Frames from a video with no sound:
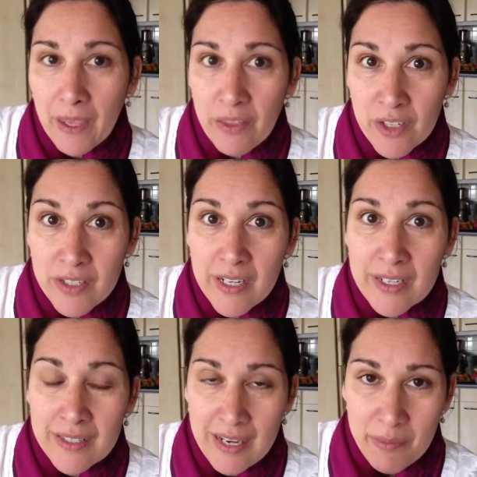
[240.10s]

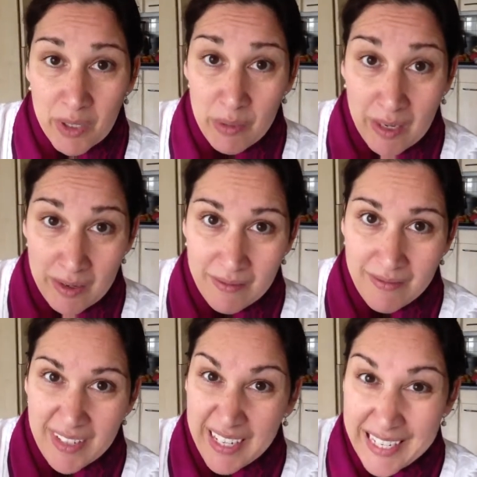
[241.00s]
Thursdays, I
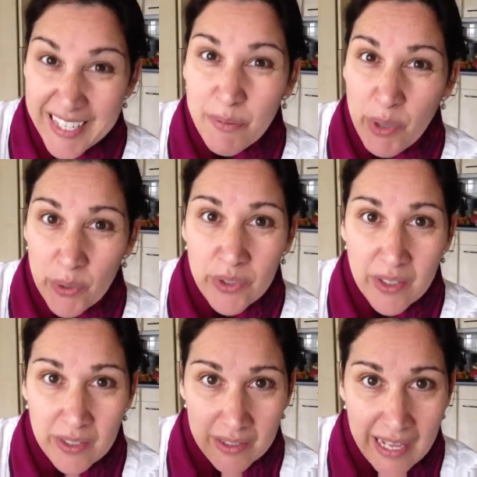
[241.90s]
didn't post
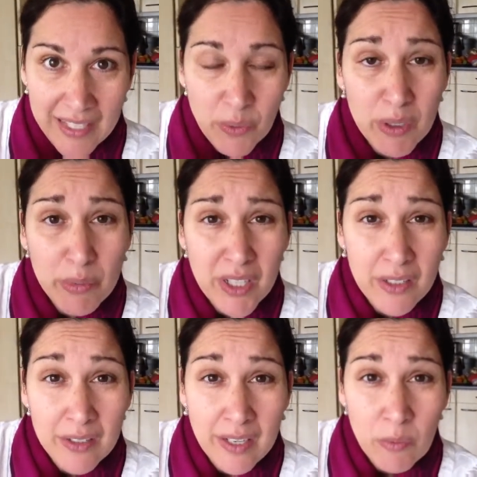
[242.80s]
this last week
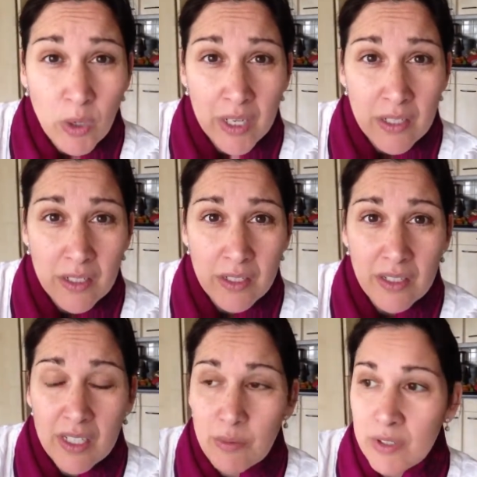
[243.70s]
because I
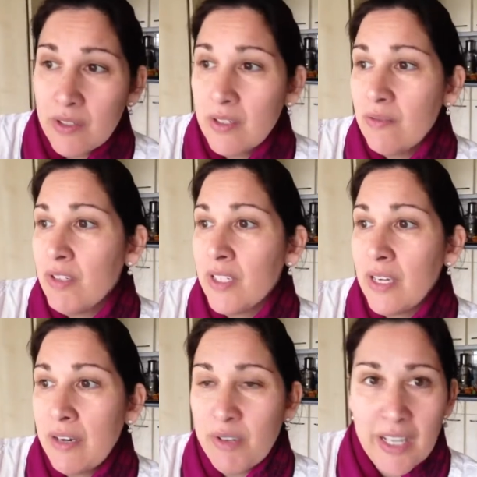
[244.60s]

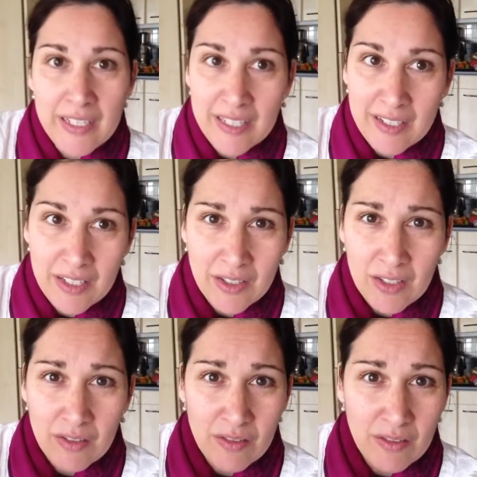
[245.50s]
realized that it's just,
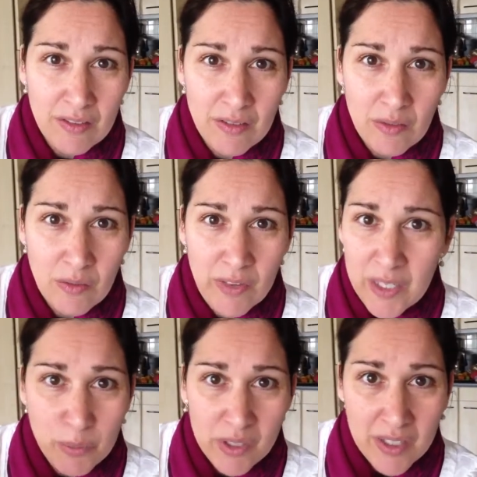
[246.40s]

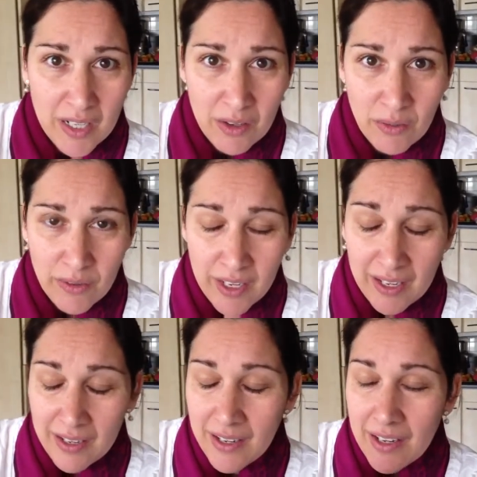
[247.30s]
Facebook is not good for
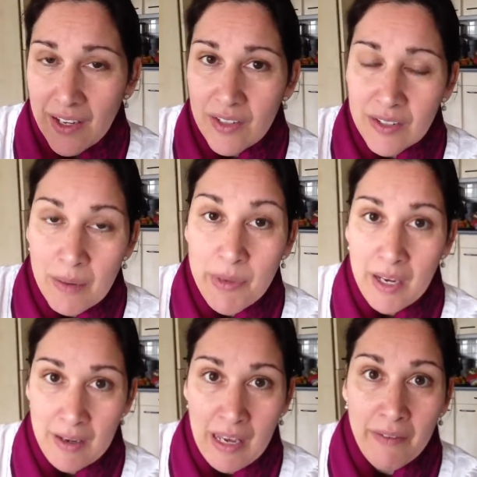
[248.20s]
that. So I
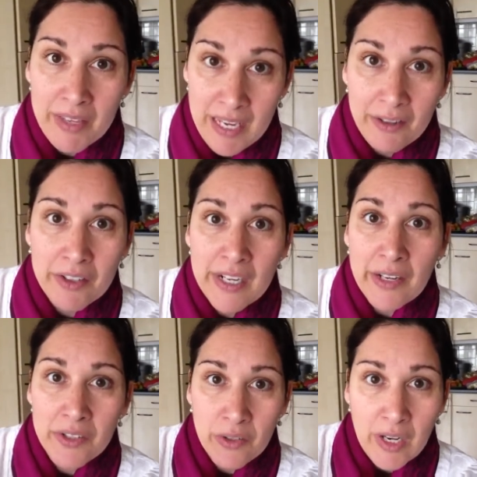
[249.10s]
have the calendar
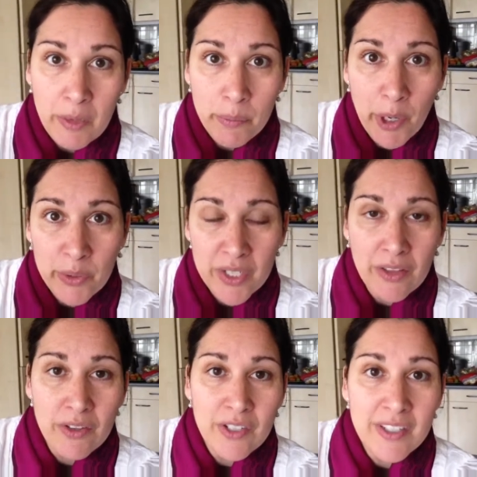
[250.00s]
now. So I'll post
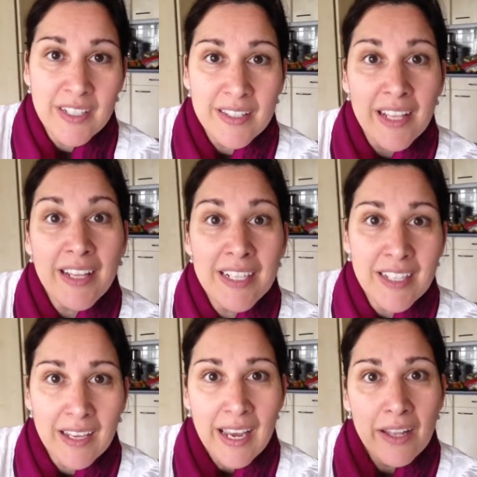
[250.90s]
on Thursdays the link
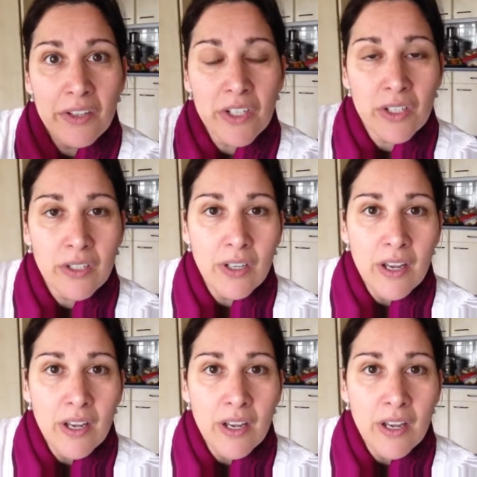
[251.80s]
to the calendar.